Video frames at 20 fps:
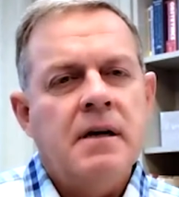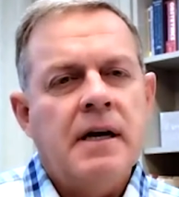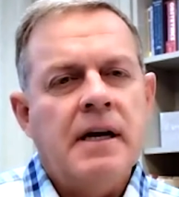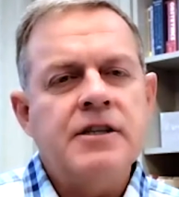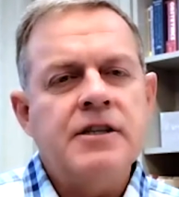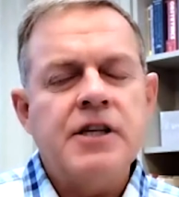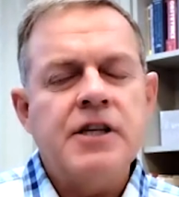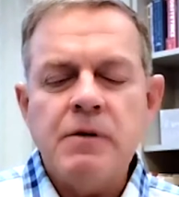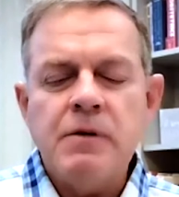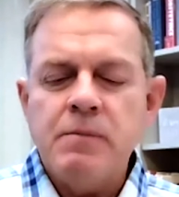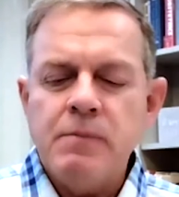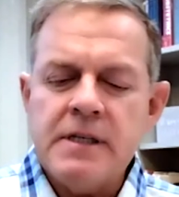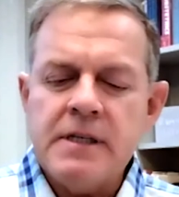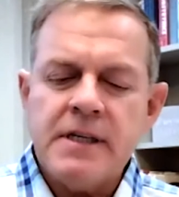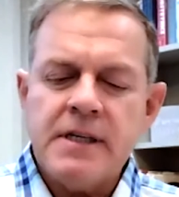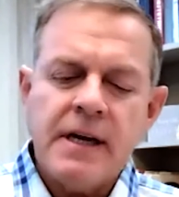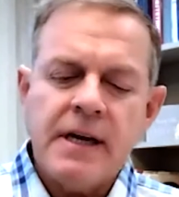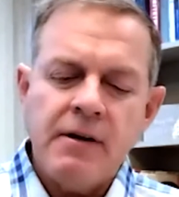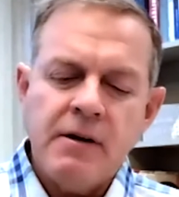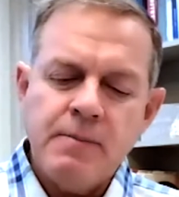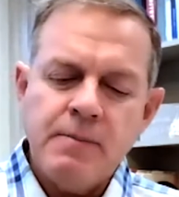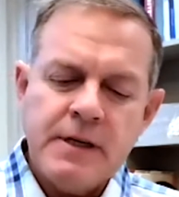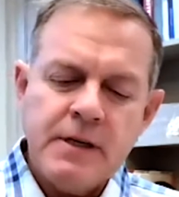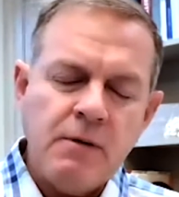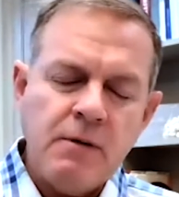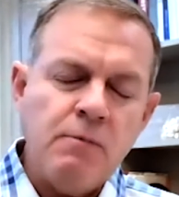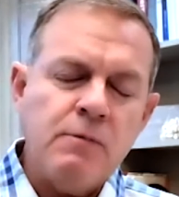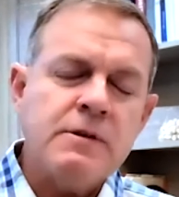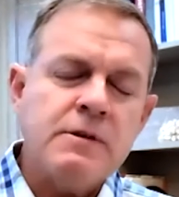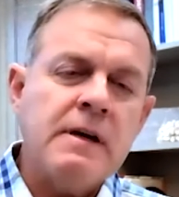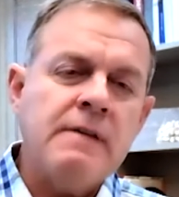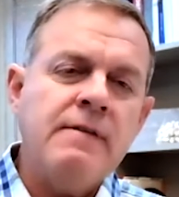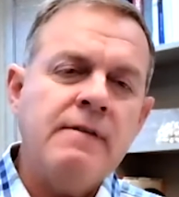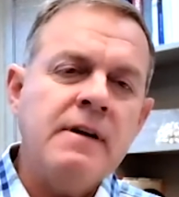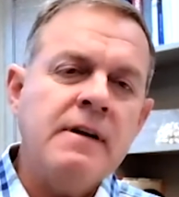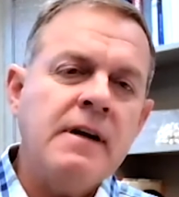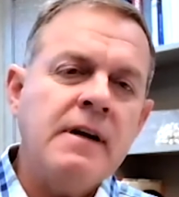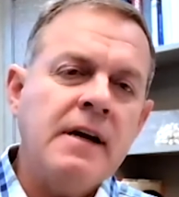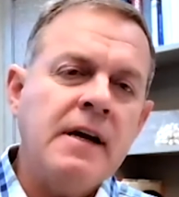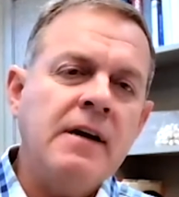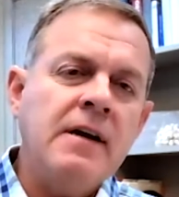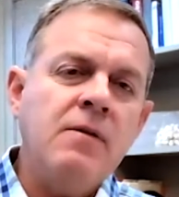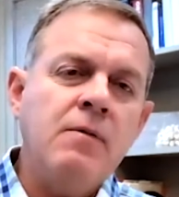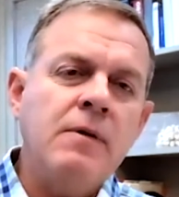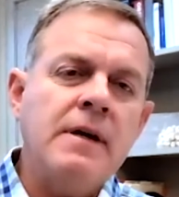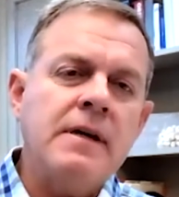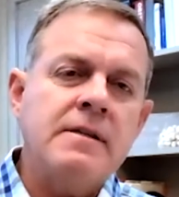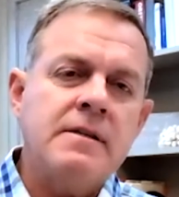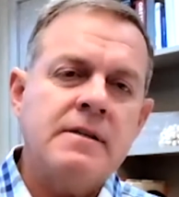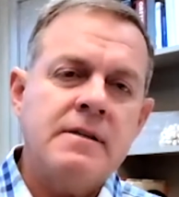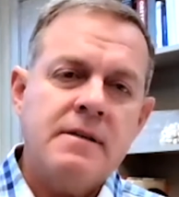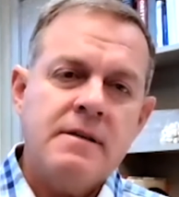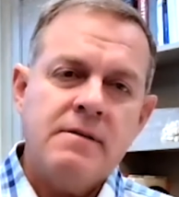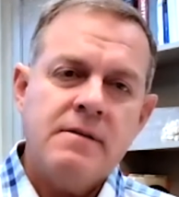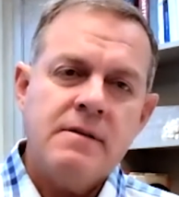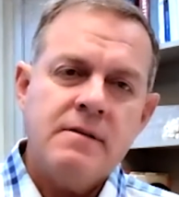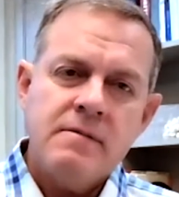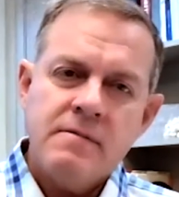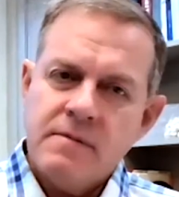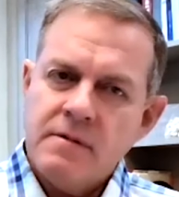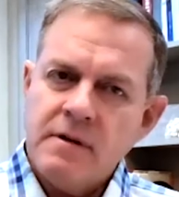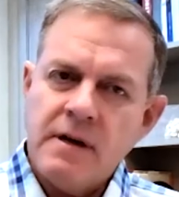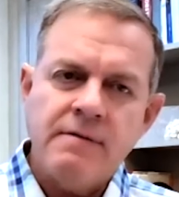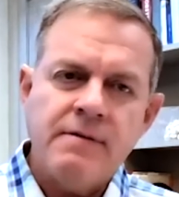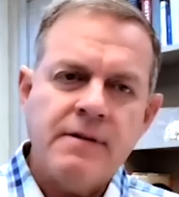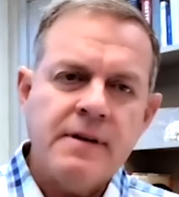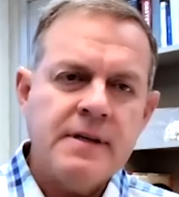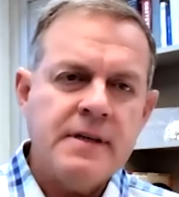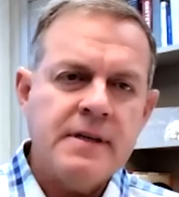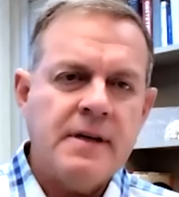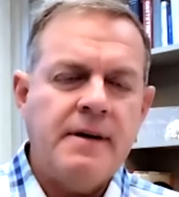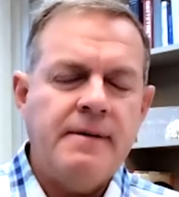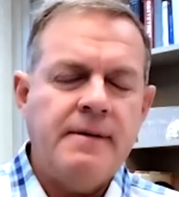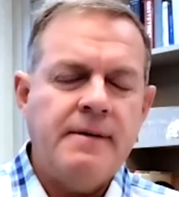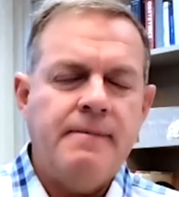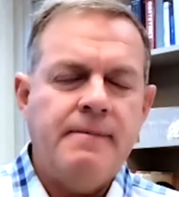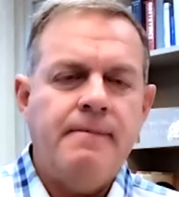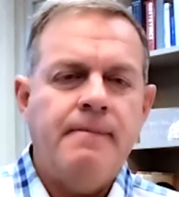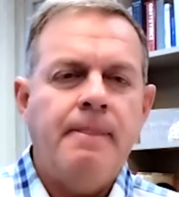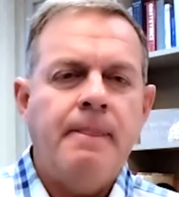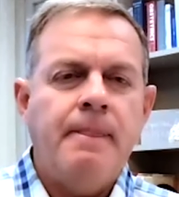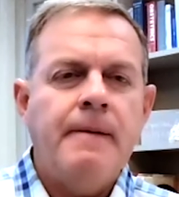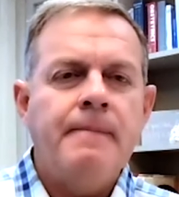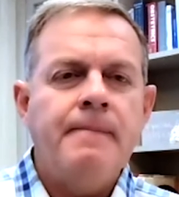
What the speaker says: And she would miscarry between 7 and 8 weeks every time.